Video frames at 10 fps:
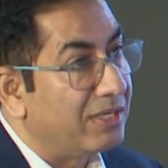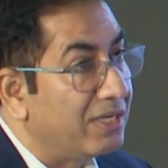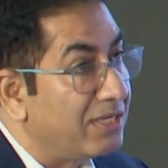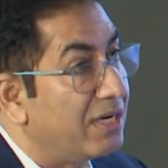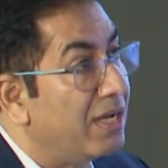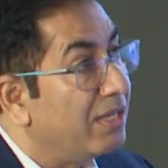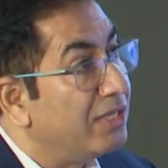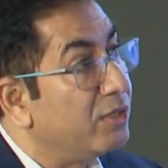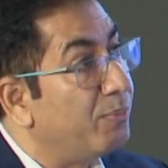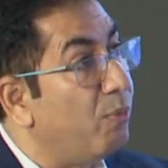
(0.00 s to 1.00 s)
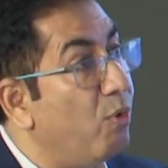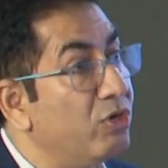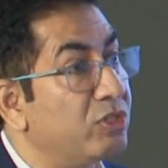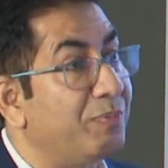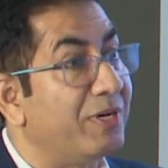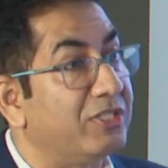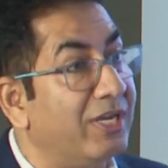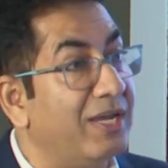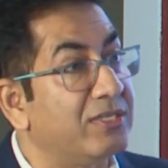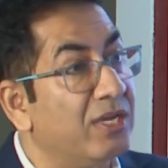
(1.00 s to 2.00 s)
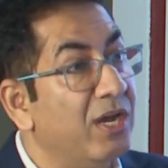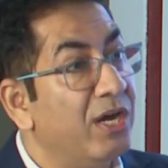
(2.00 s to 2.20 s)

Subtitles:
And then there's a post-purchase